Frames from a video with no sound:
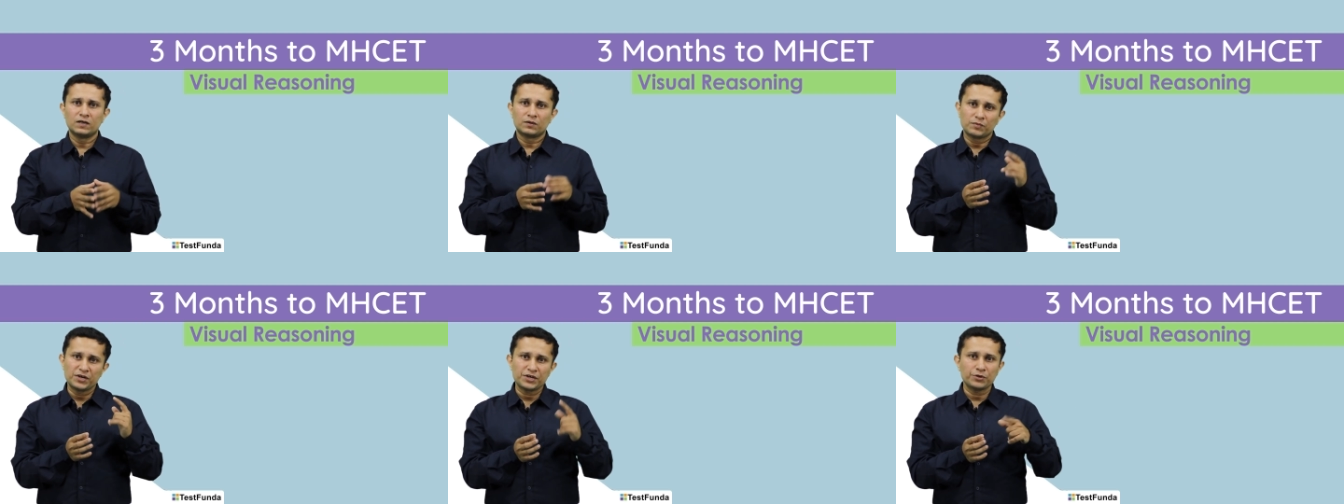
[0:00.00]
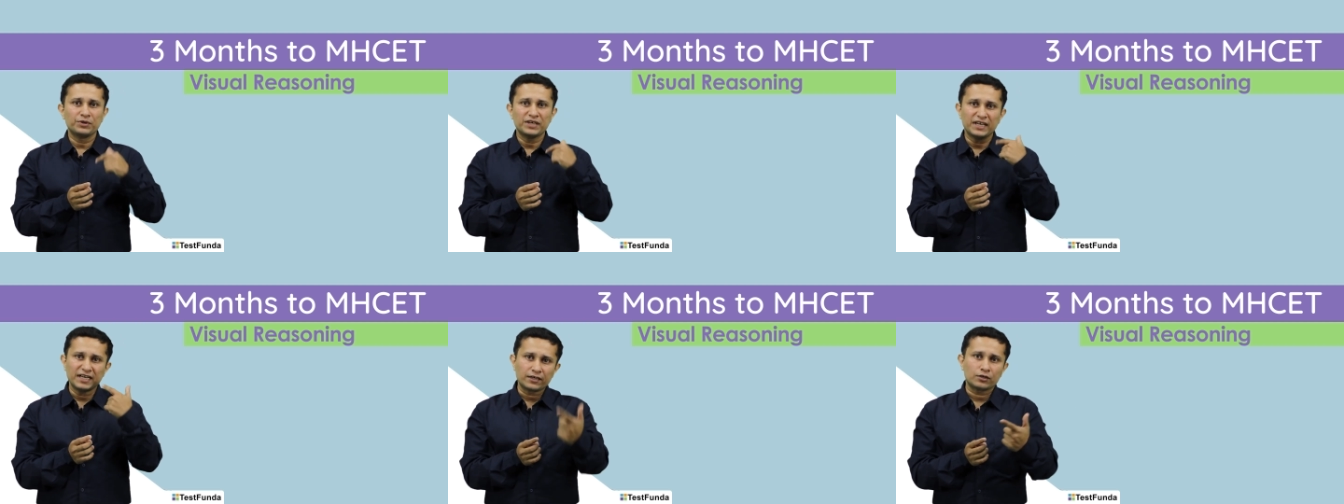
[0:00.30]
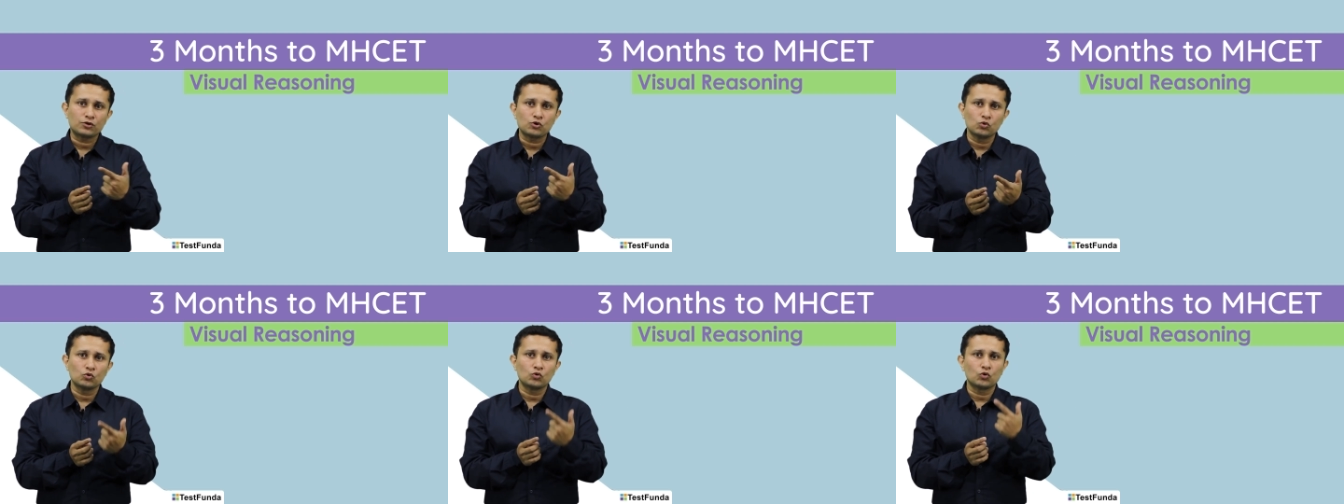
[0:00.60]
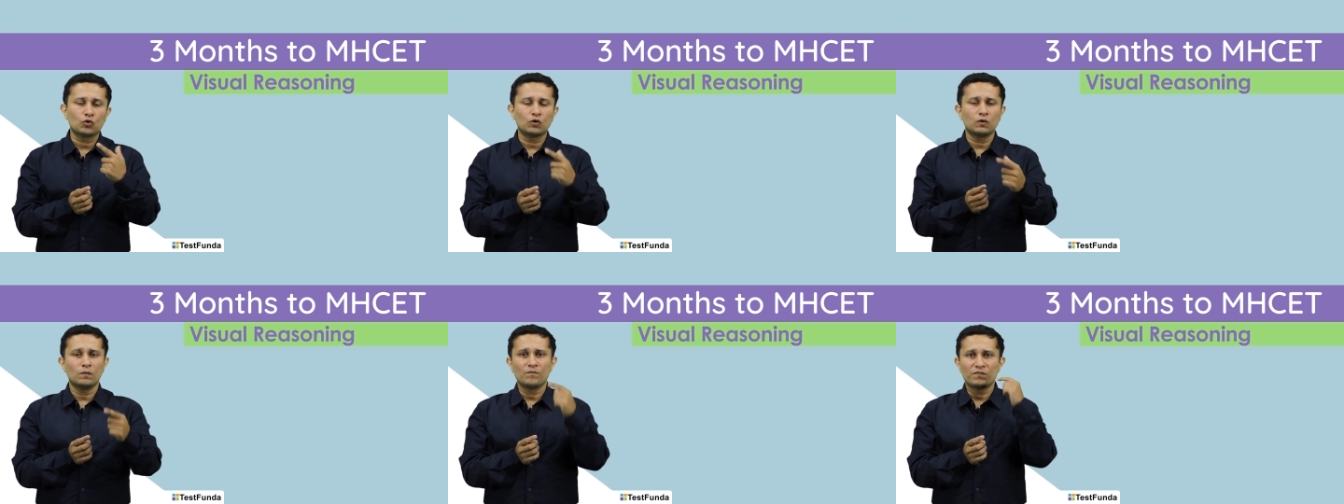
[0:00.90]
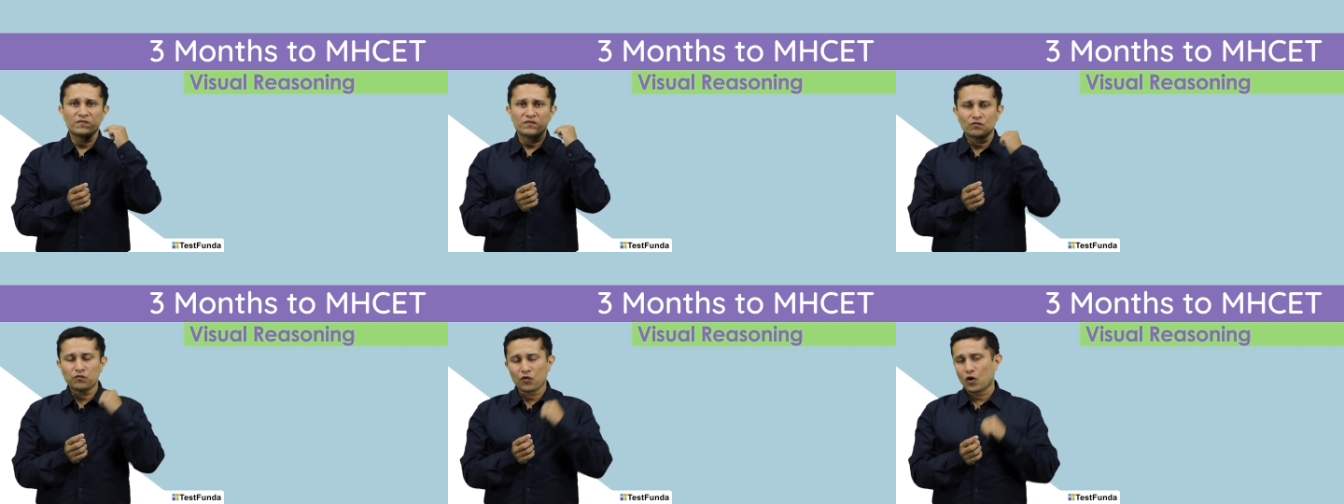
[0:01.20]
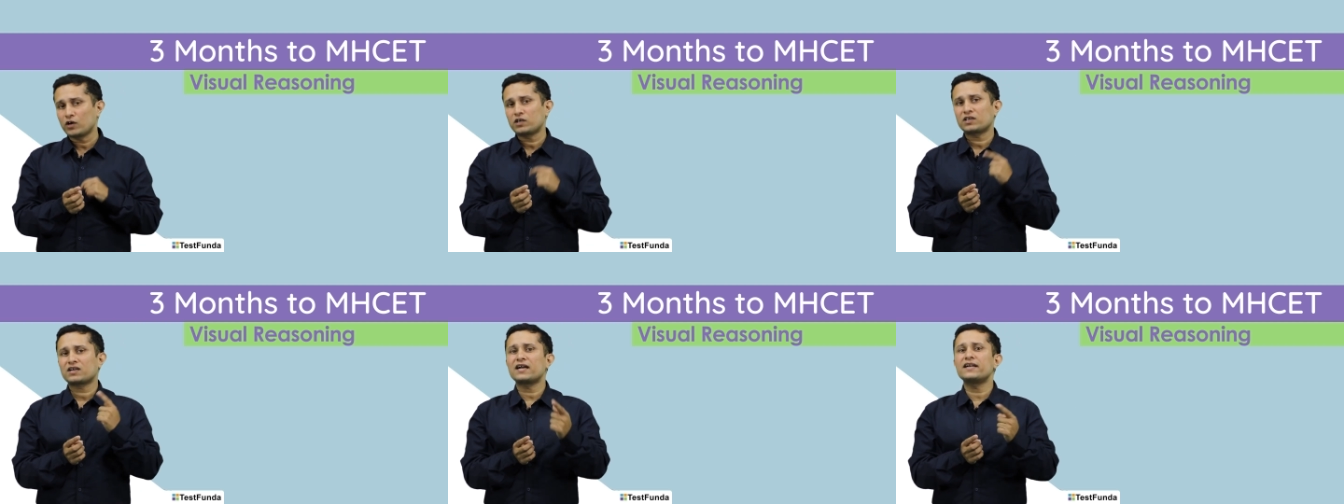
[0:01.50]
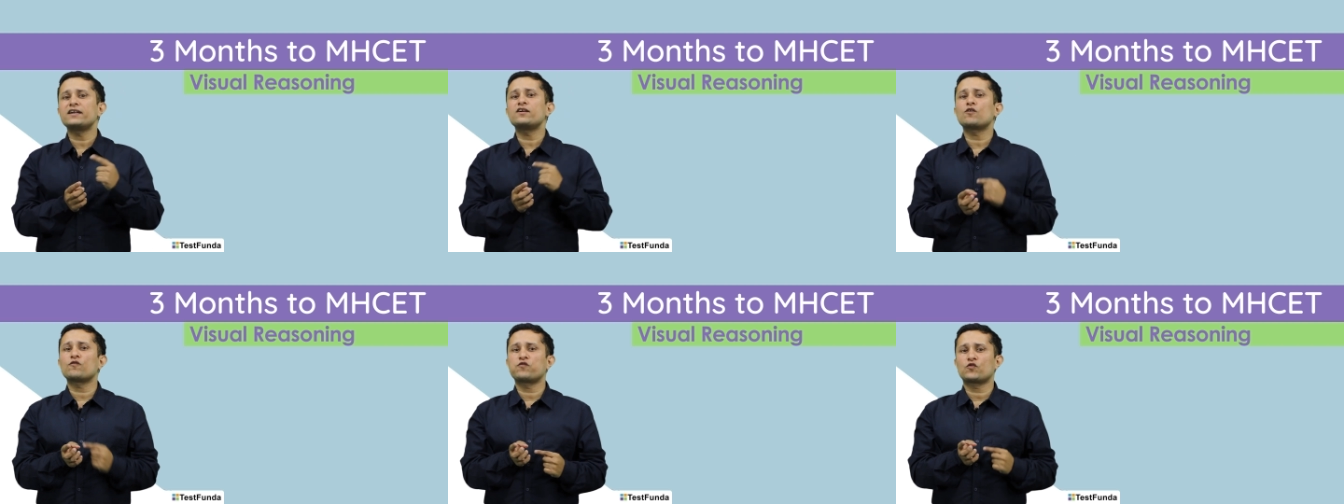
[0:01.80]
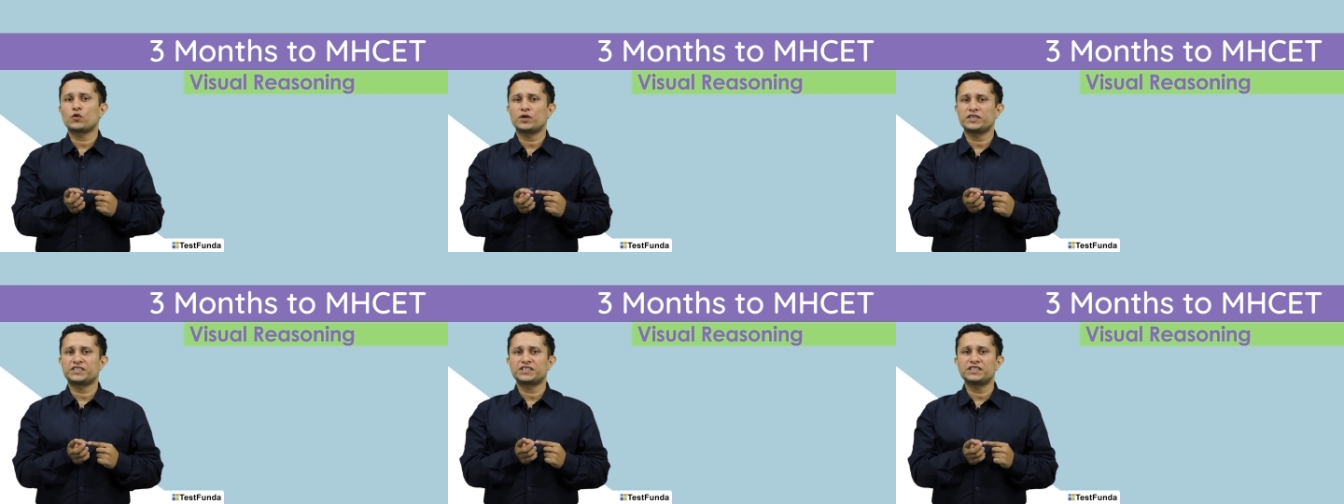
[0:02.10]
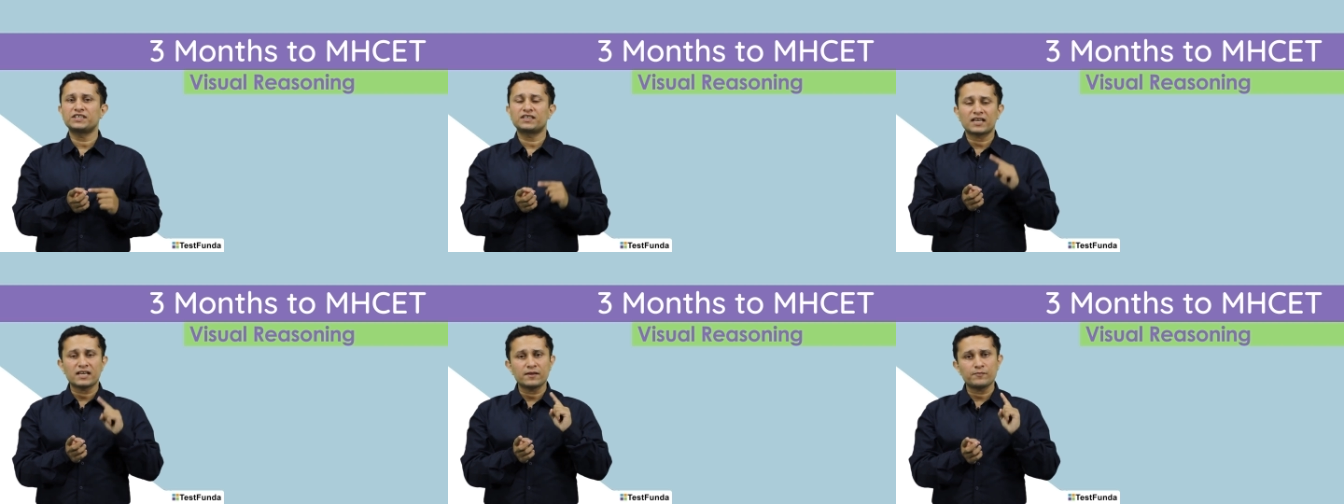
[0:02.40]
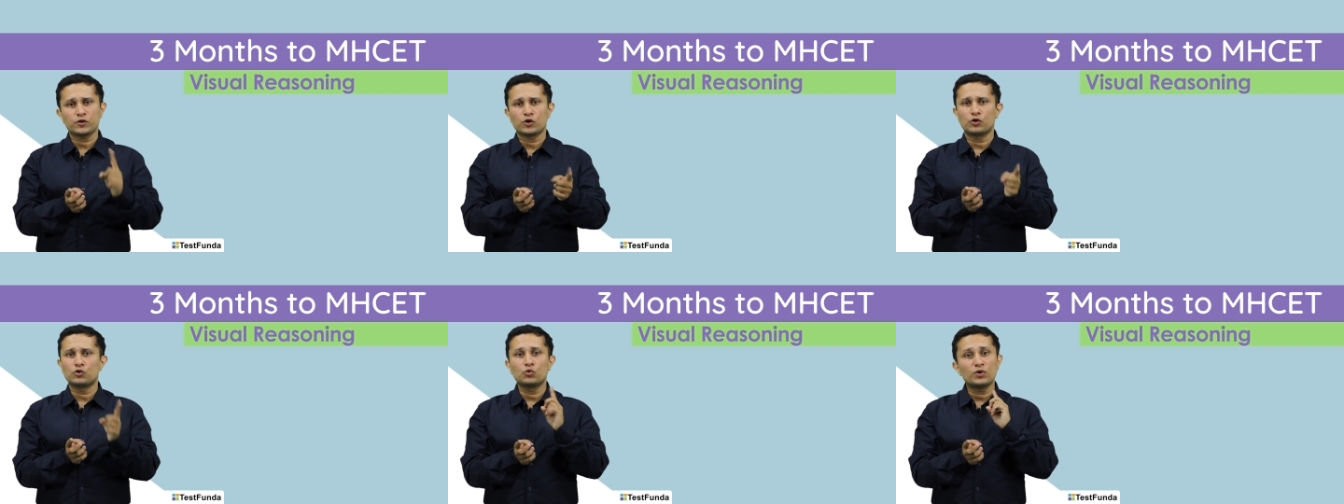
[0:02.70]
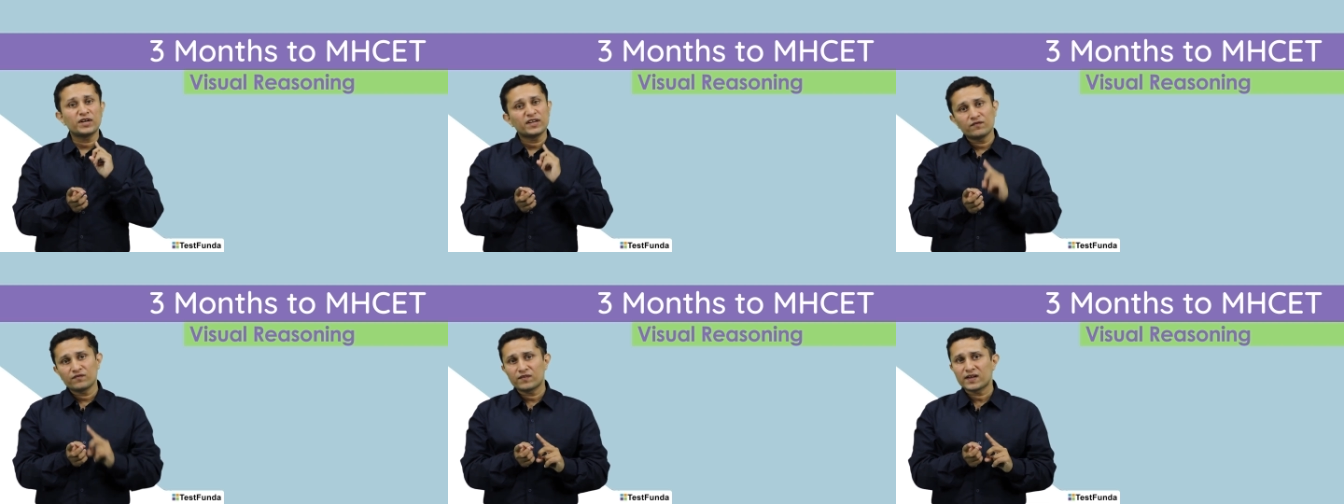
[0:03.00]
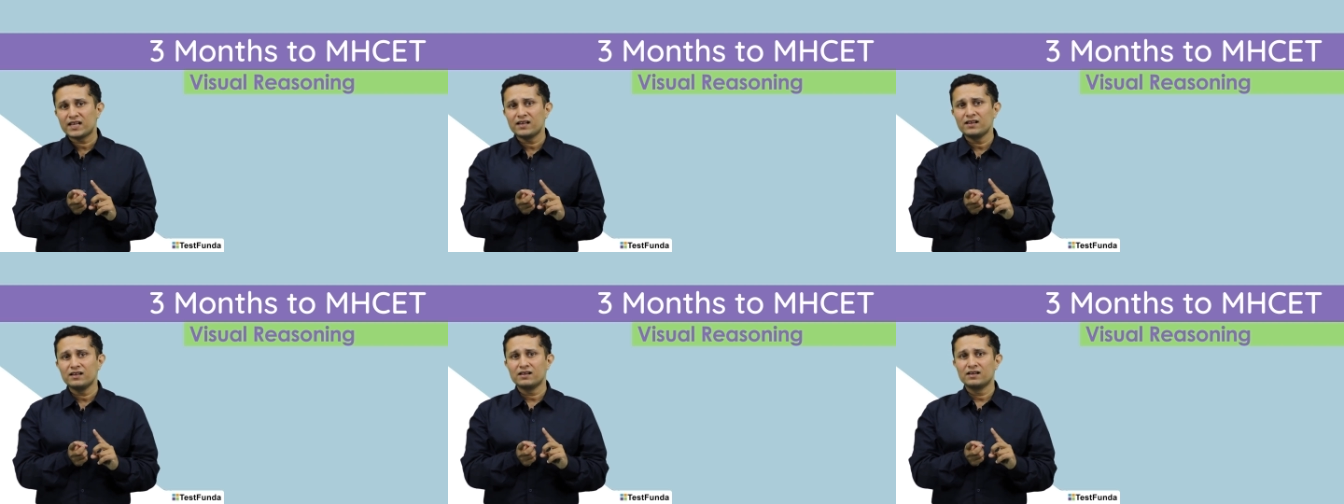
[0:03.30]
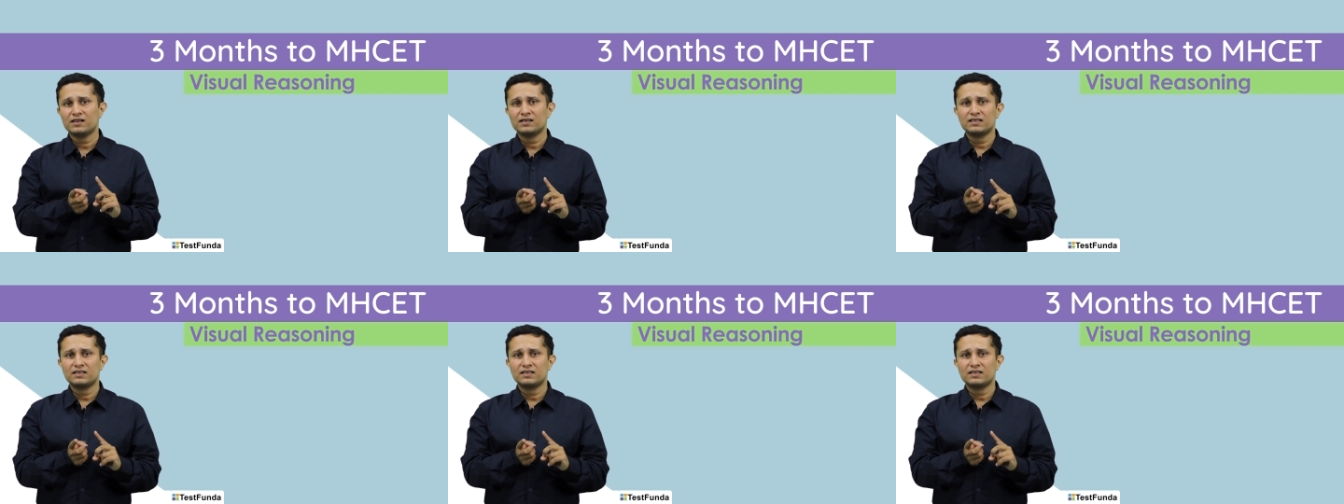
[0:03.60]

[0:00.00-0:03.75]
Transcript: but you need to know what kind of question type you are doing well